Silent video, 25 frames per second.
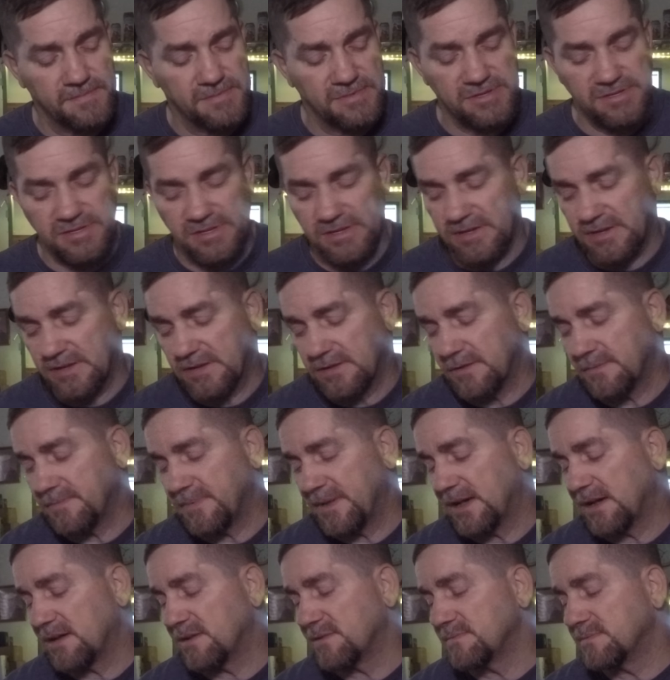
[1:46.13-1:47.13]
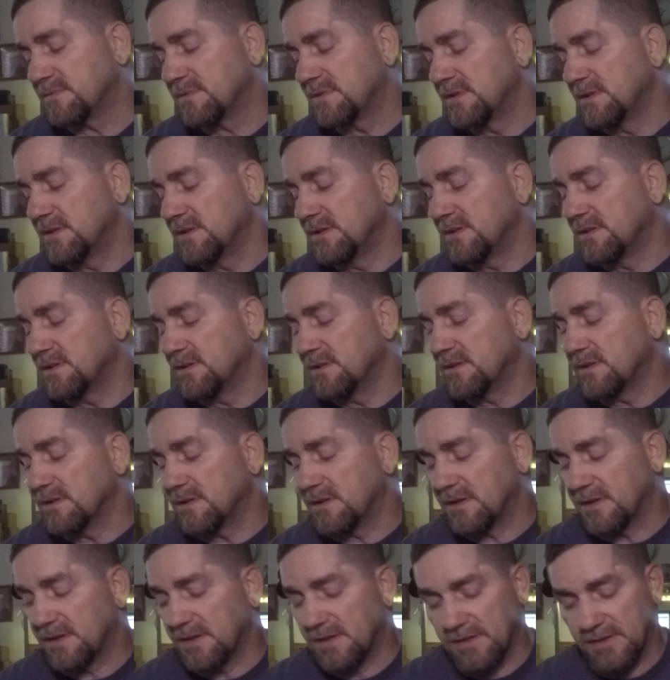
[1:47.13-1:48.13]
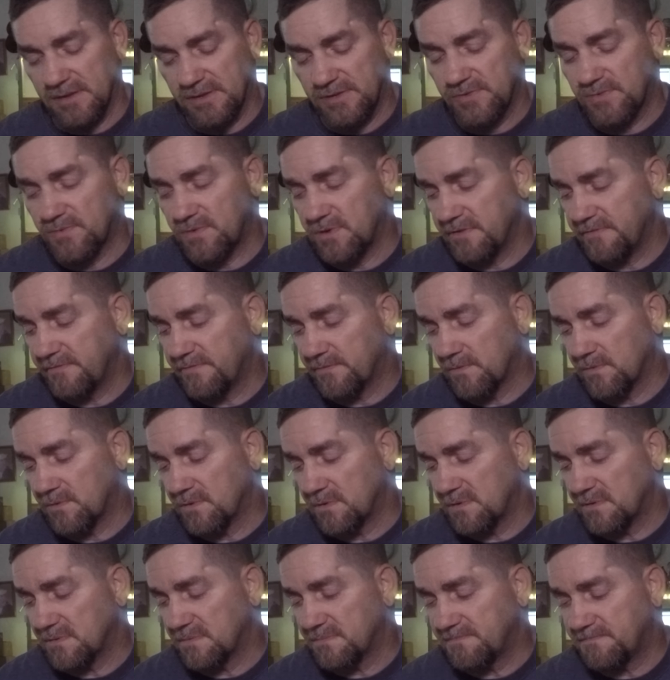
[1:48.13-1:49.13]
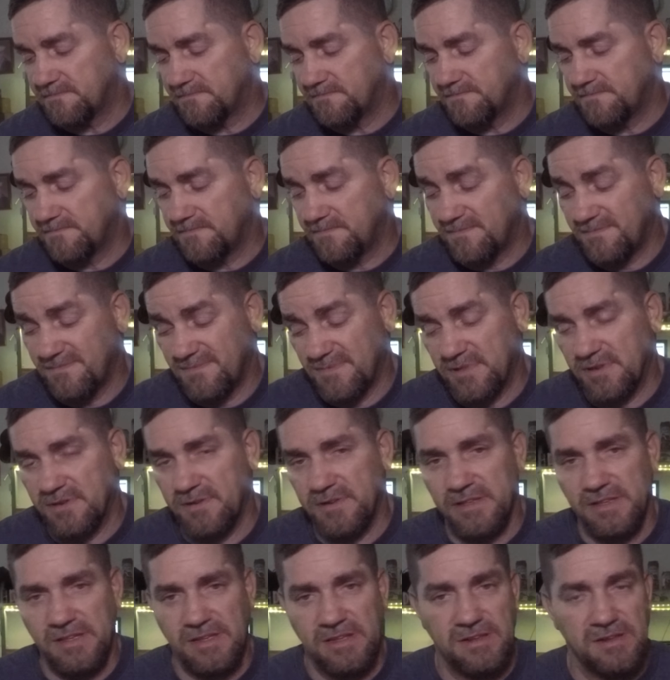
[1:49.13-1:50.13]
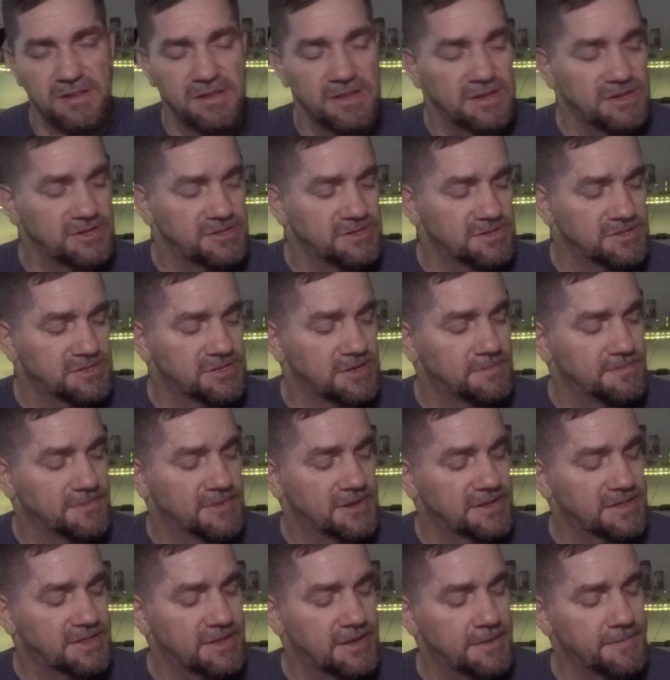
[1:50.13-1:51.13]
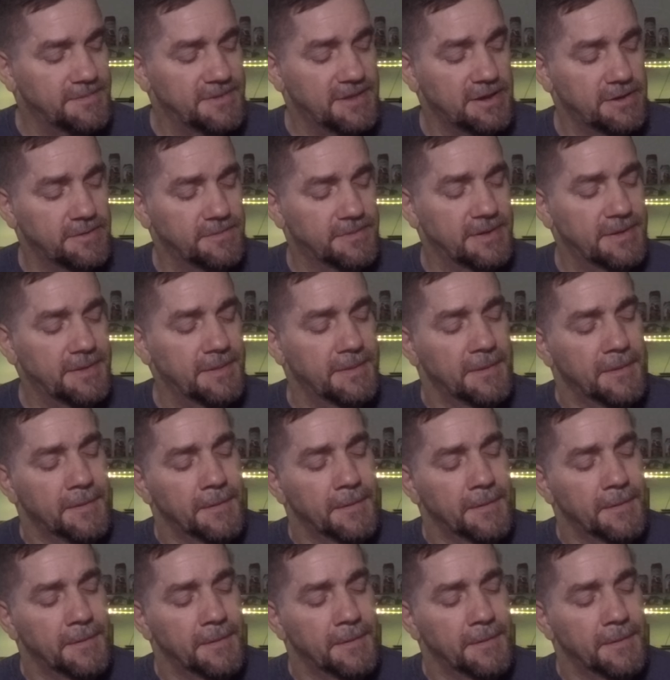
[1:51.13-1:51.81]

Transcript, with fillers: It's uh, about uh, 24, 38 inches, something like that. But anyway,